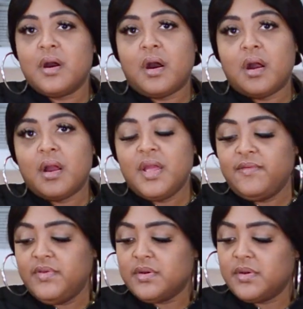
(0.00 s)
our
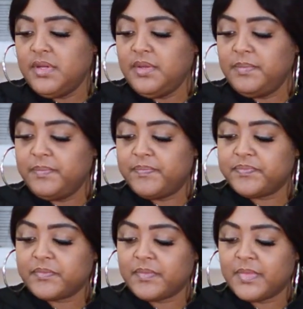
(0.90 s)
heavy cream,
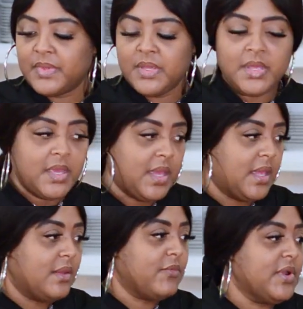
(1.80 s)
and